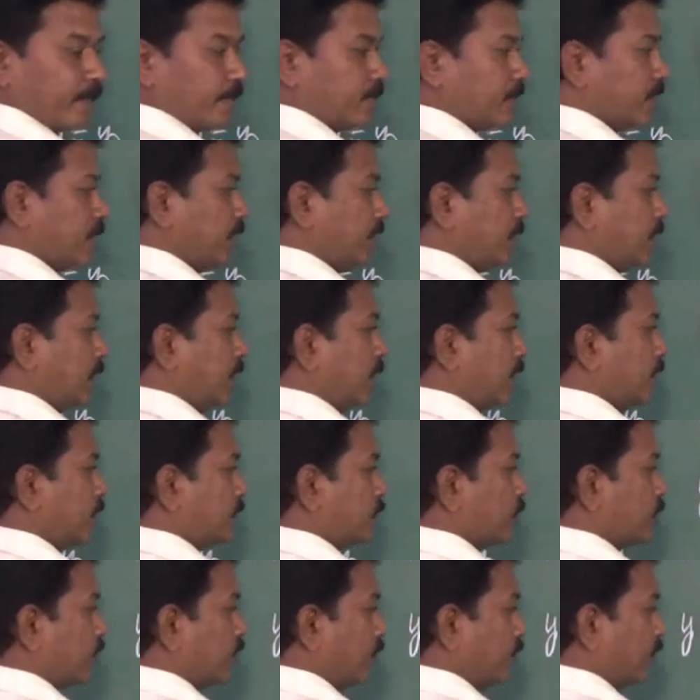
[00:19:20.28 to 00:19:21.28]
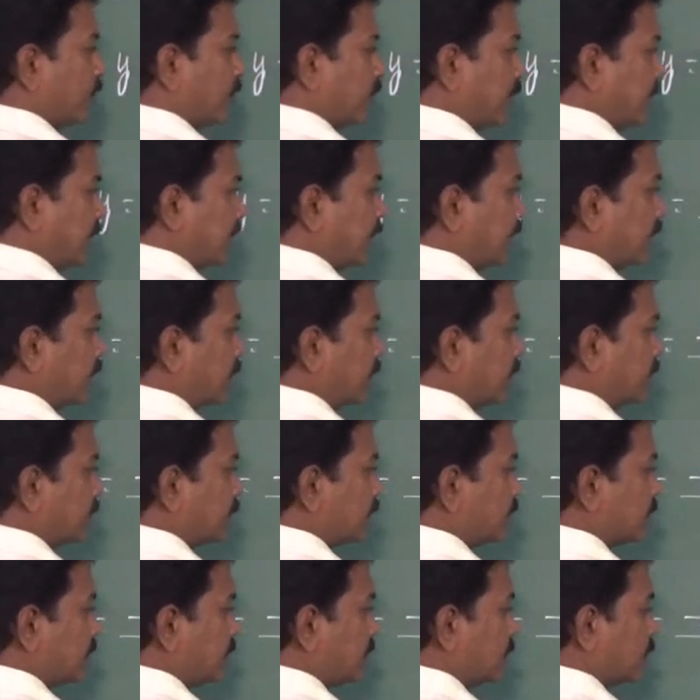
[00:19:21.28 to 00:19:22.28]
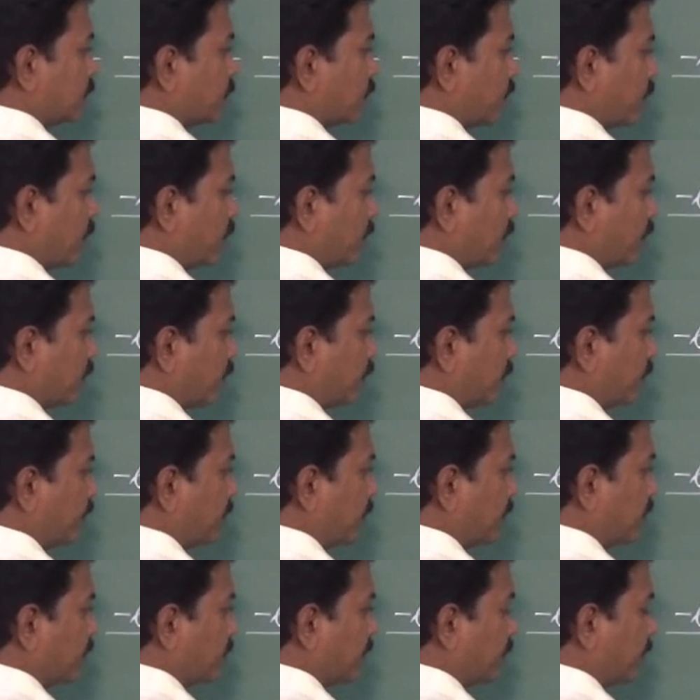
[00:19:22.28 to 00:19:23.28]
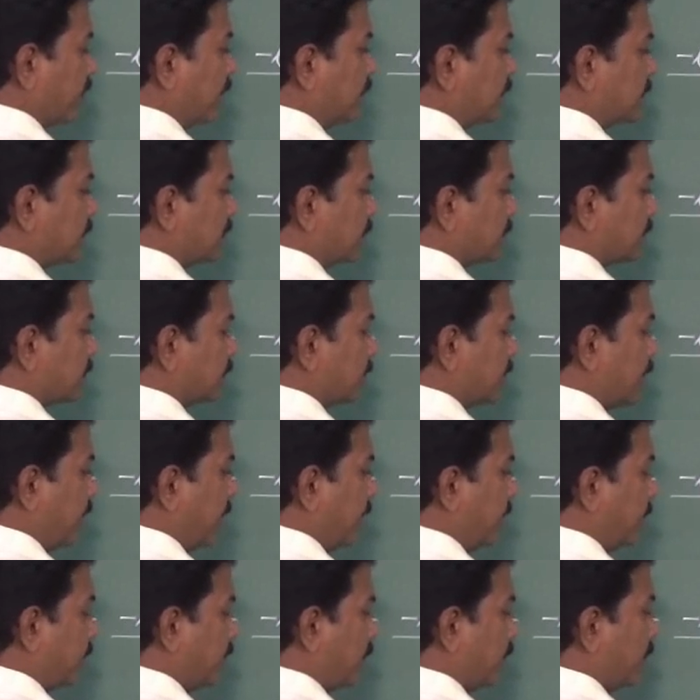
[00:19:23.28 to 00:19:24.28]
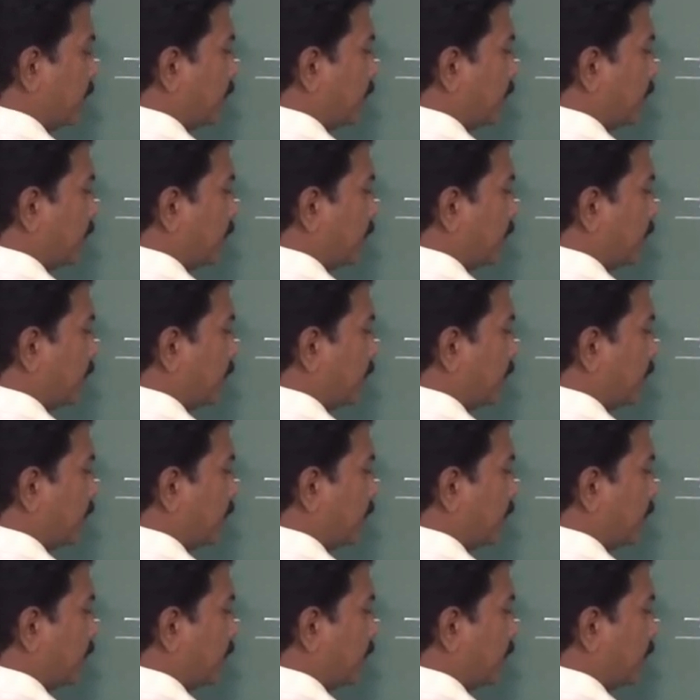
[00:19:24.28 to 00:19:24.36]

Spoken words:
right? So when we write like this, square root of 15 remains the same,